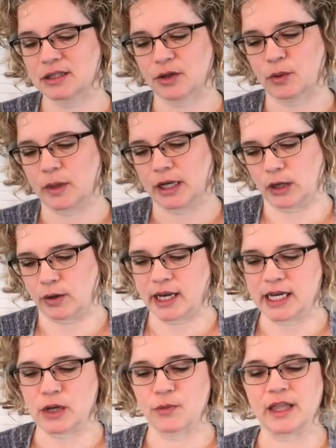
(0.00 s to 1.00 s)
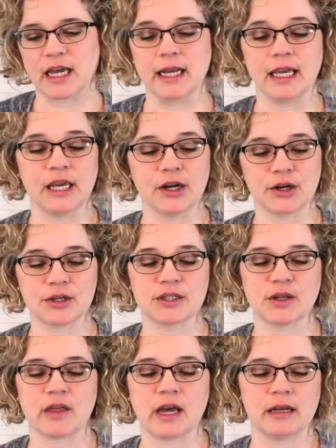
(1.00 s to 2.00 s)
So you want to go ahead and note that here,
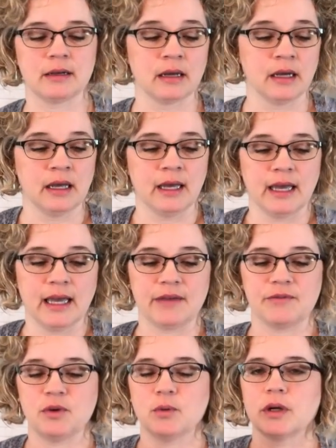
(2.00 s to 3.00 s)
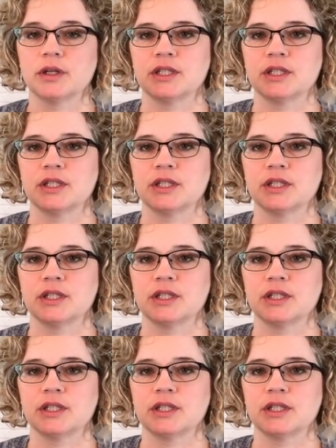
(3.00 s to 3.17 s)
so that if you